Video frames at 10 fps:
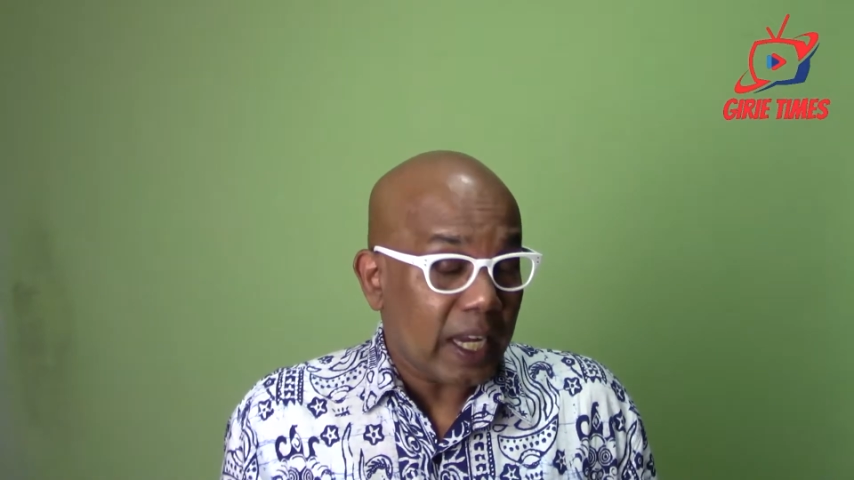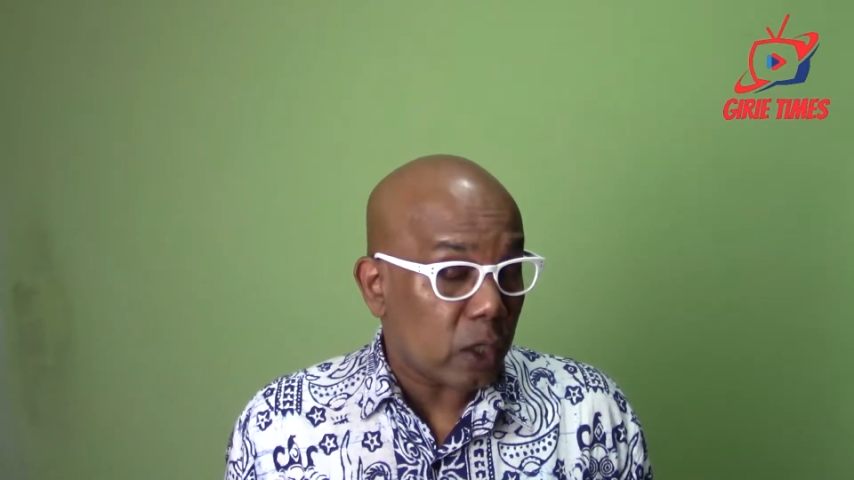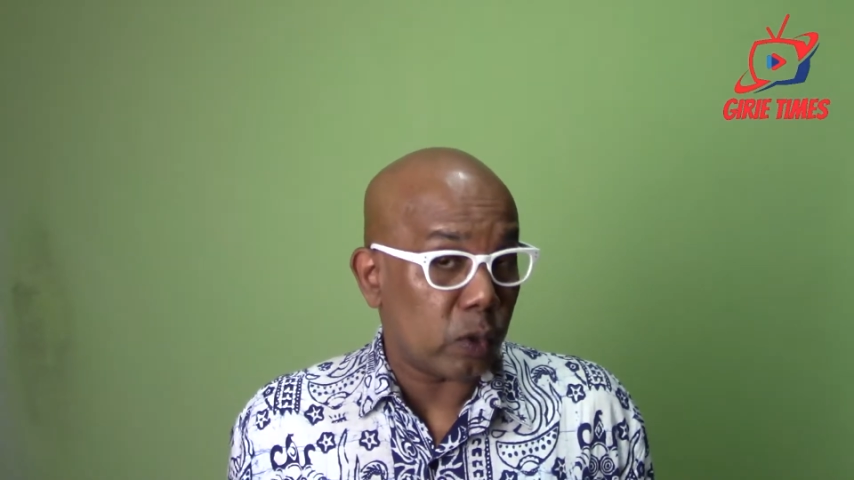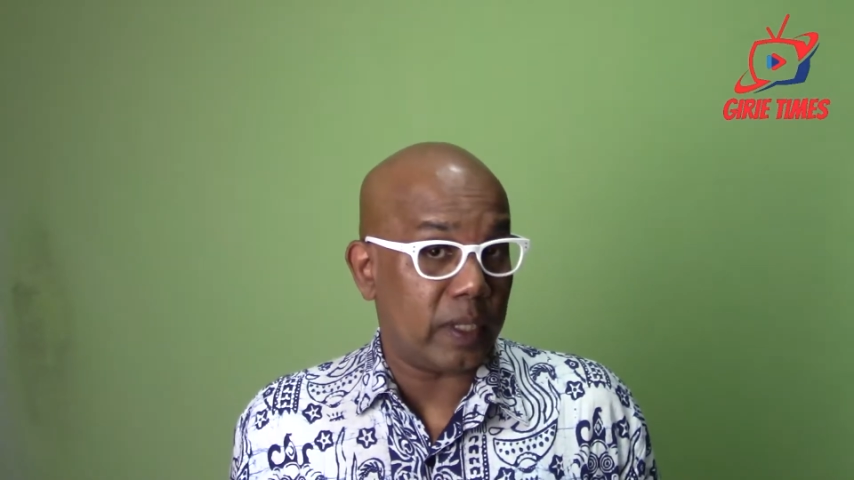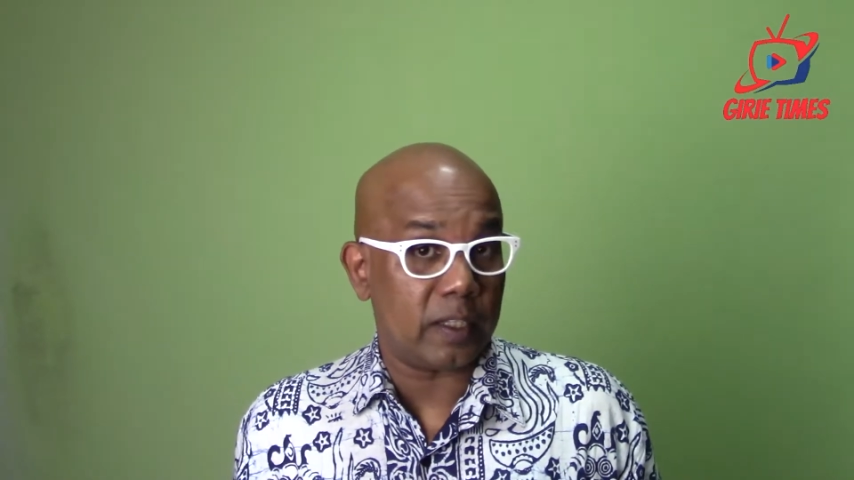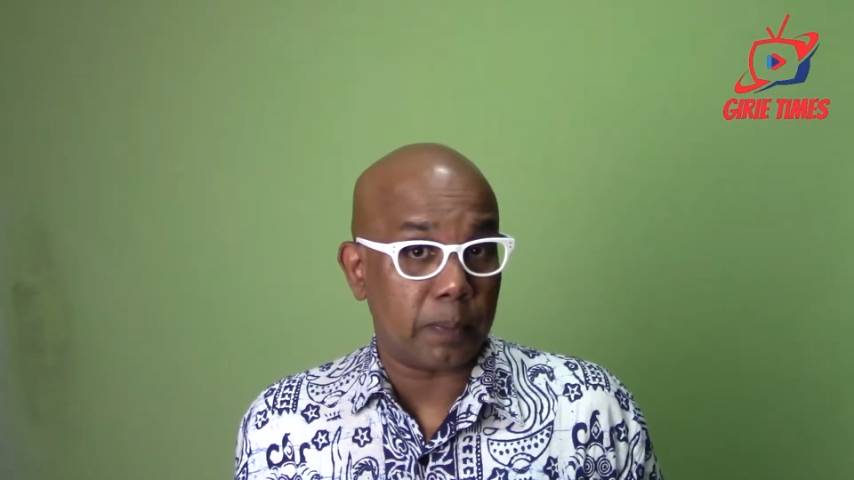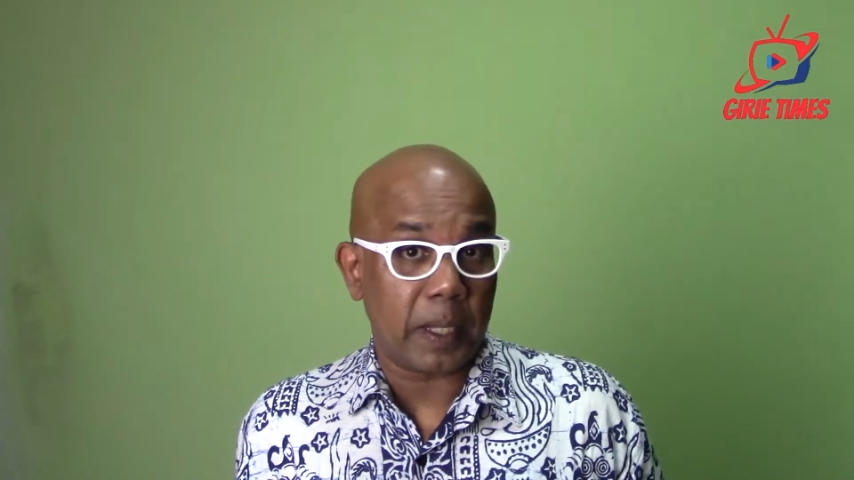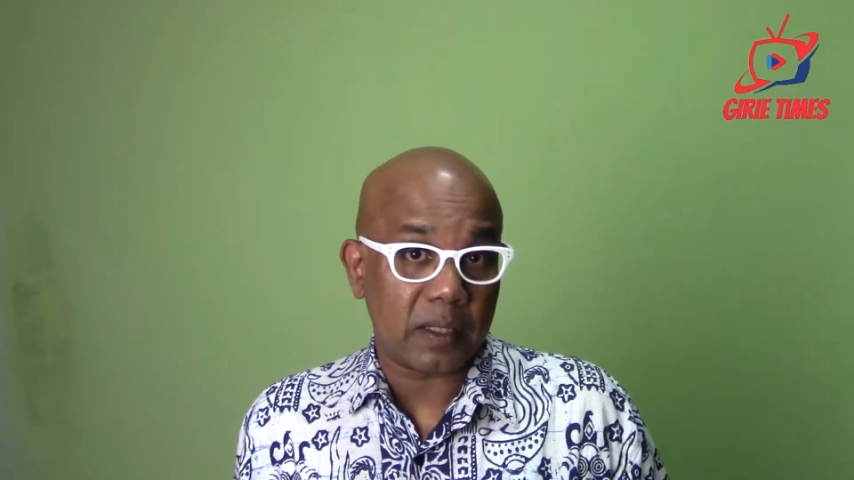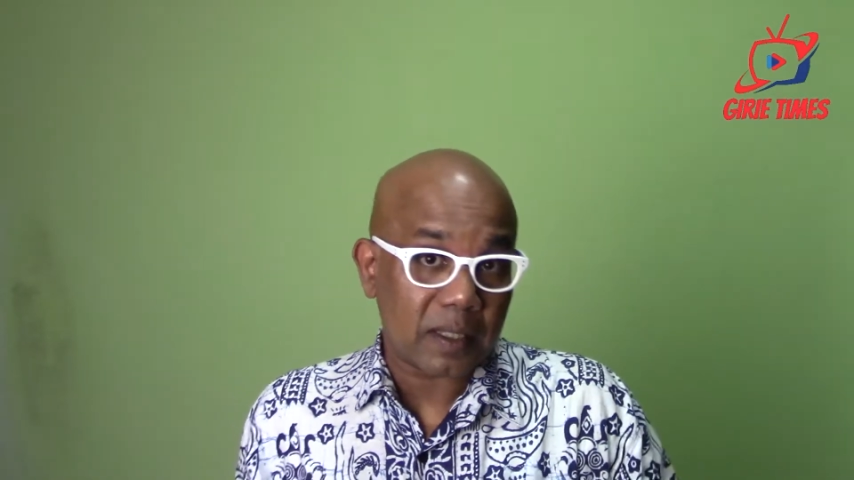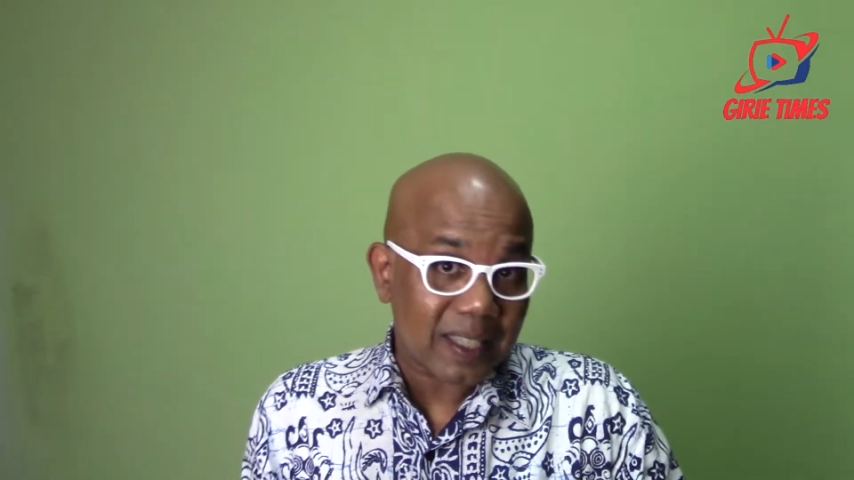into these
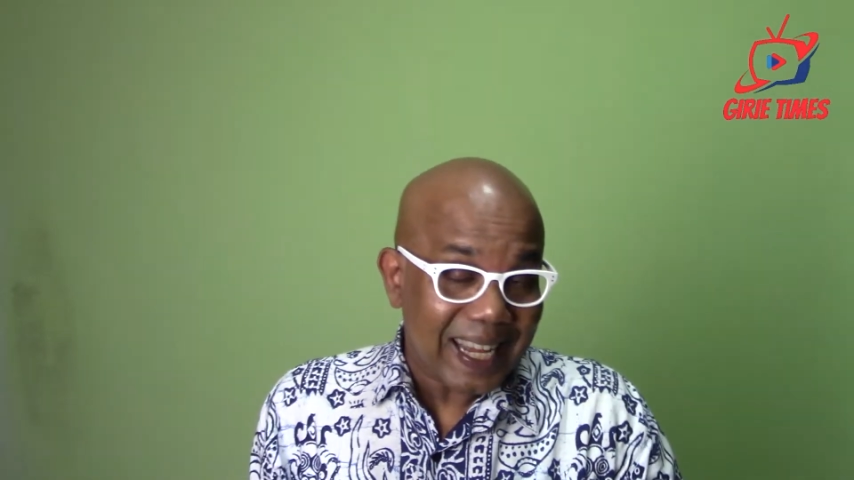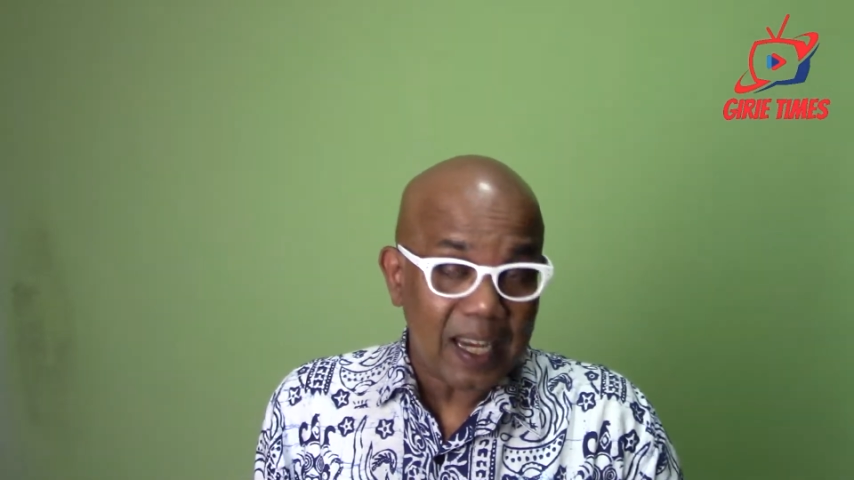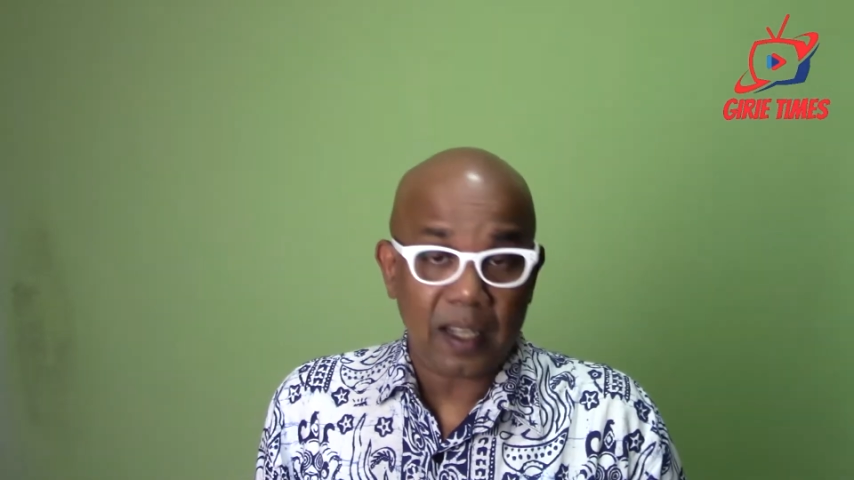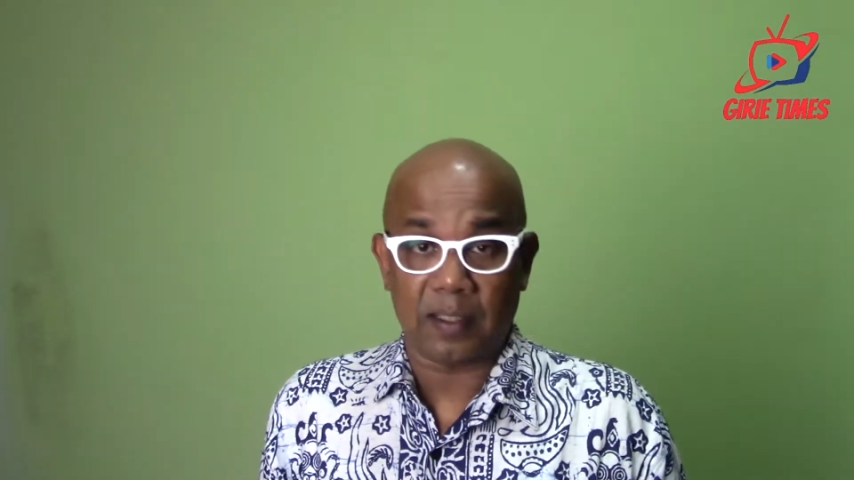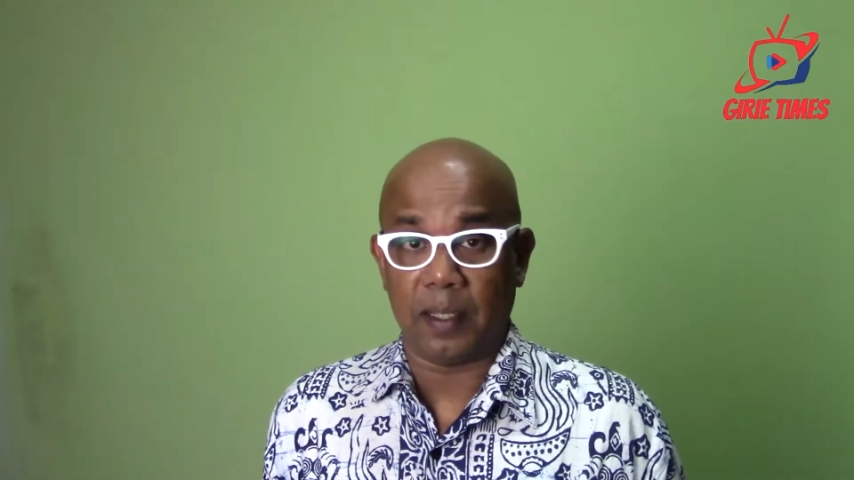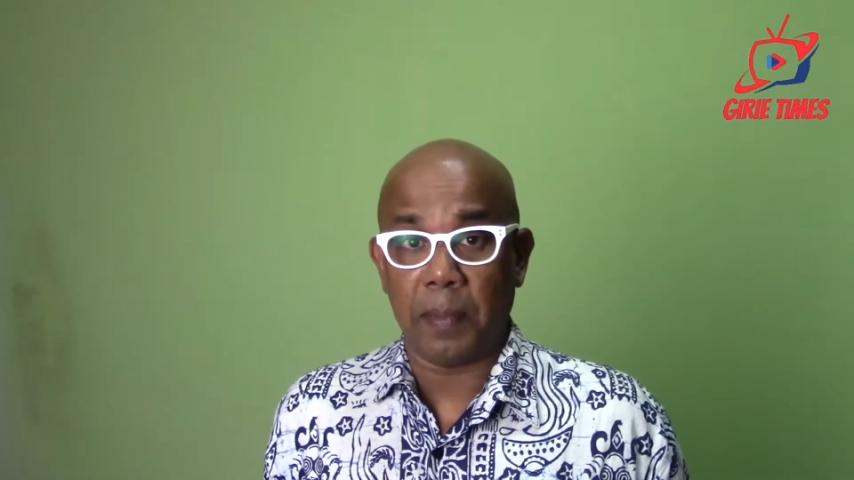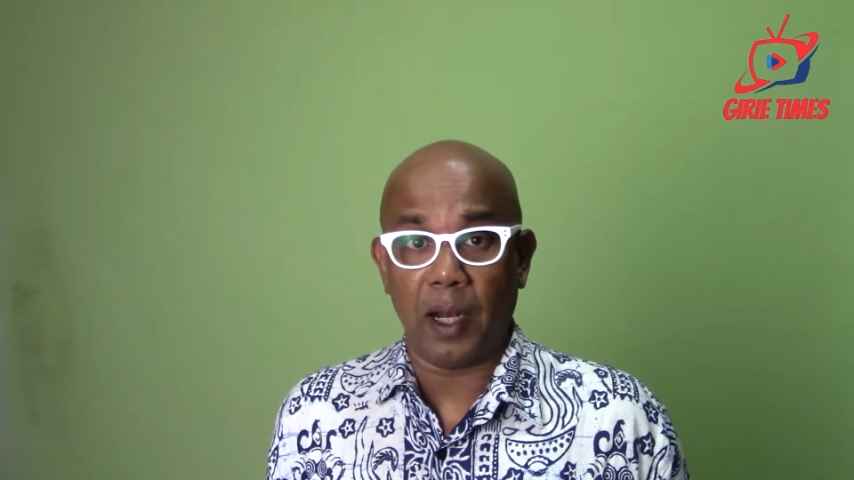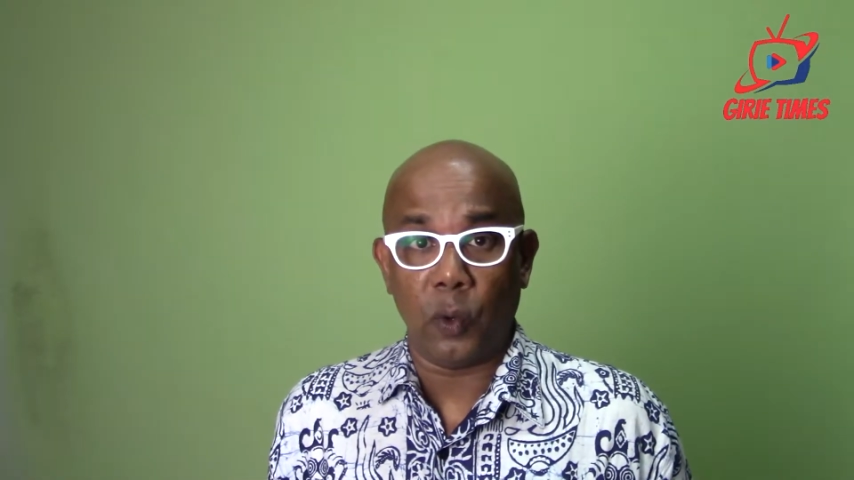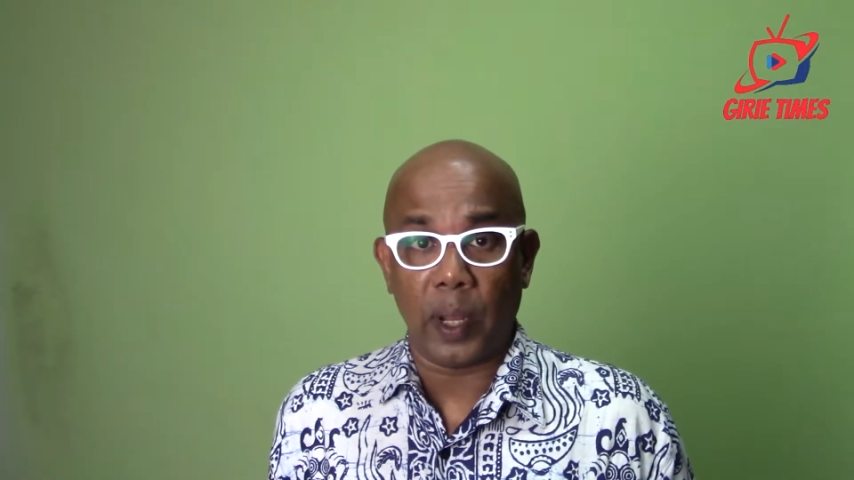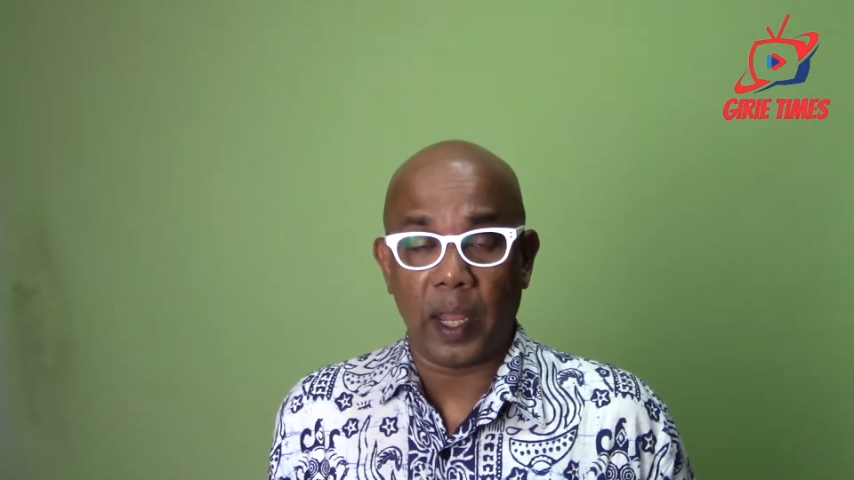places in a
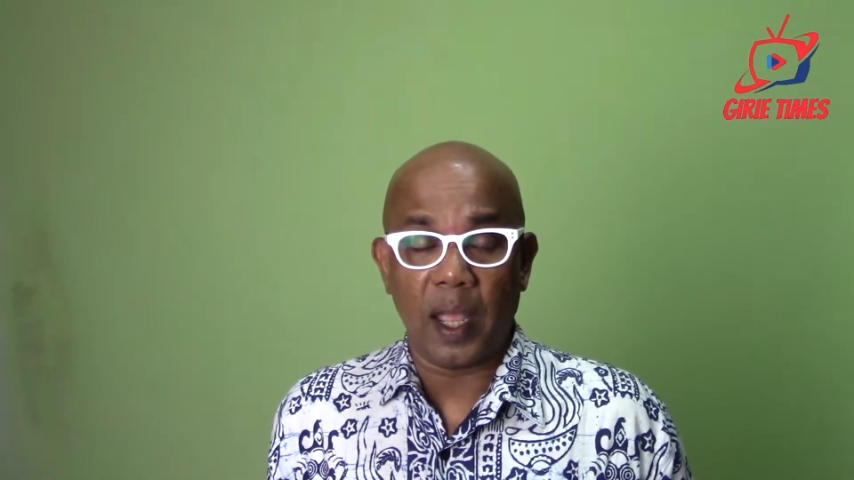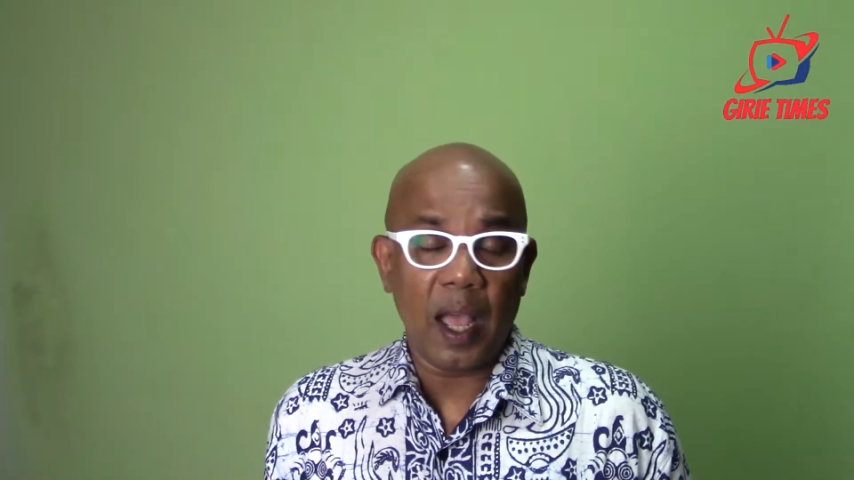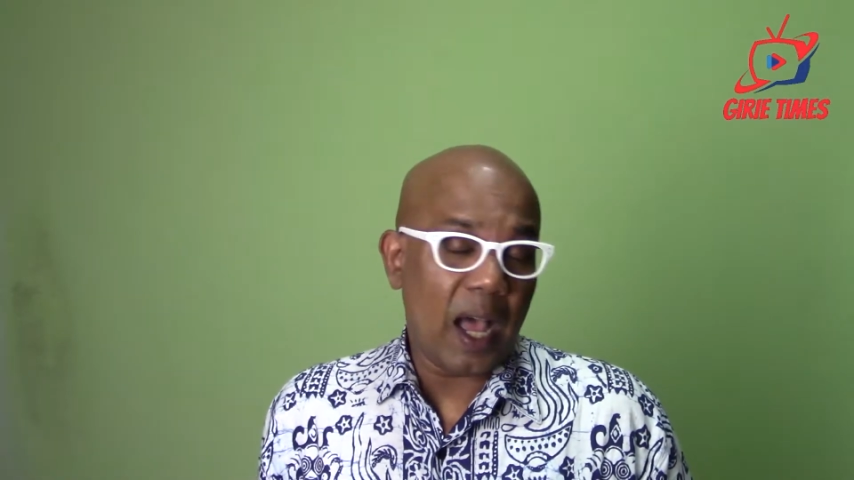similar way.